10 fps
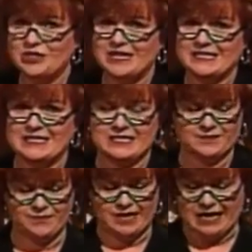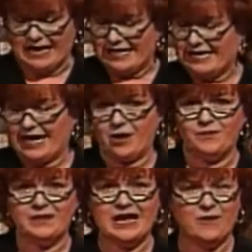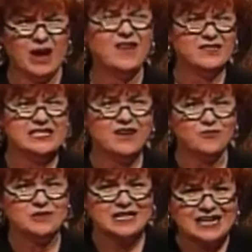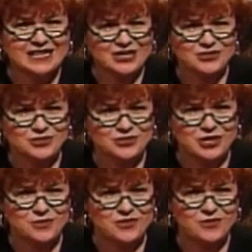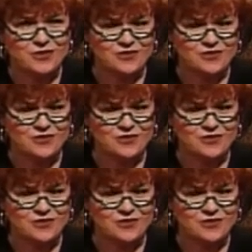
laces. Now, I have several techniques to share with you on